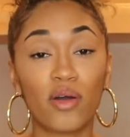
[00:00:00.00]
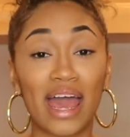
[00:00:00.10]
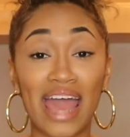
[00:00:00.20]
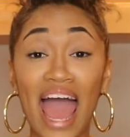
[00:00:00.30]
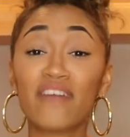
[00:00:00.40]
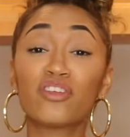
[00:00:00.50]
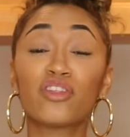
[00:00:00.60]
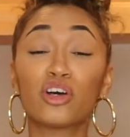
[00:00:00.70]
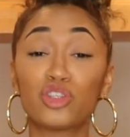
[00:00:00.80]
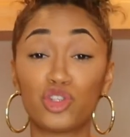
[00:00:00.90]
Okay, after
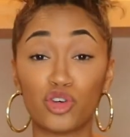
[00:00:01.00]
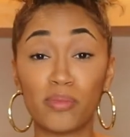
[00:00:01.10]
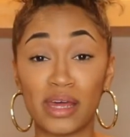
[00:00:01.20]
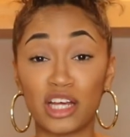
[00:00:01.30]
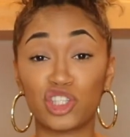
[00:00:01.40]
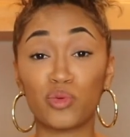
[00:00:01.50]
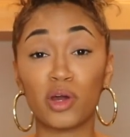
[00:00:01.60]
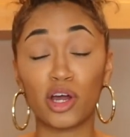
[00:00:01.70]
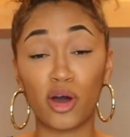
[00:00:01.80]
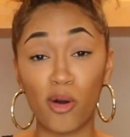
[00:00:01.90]
those 2 minutes, you
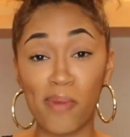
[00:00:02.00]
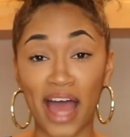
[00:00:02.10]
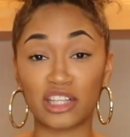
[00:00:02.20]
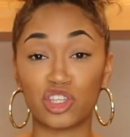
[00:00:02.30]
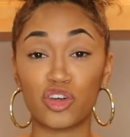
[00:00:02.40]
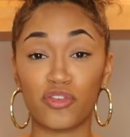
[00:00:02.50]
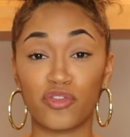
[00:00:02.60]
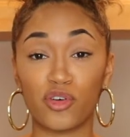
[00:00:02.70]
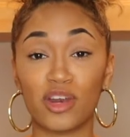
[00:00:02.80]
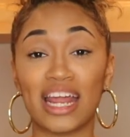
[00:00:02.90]
want to go back to your
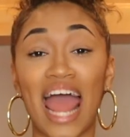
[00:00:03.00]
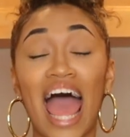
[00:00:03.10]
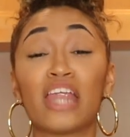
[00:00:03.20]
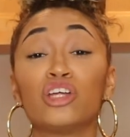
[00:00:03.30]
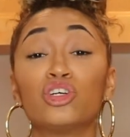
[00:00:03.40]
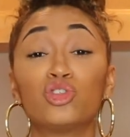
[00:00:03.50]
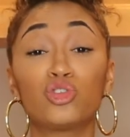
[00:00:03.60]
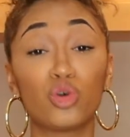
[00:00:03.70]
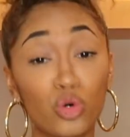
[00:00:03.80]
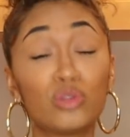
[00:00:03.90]
food and add in
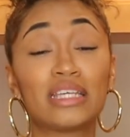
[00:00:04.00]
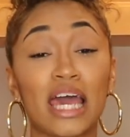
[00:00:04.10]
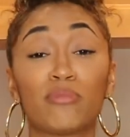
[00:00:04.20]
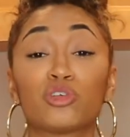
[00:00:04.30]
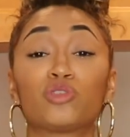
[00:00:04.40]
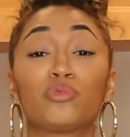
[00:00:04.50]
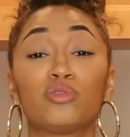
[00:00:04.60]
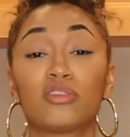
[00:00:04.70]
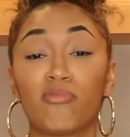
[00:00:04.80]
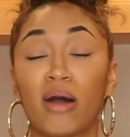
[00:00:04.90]
2
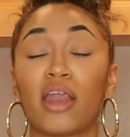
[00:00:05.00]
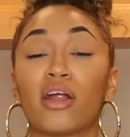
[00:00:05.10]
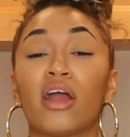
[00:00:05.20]
tablespoons of butter.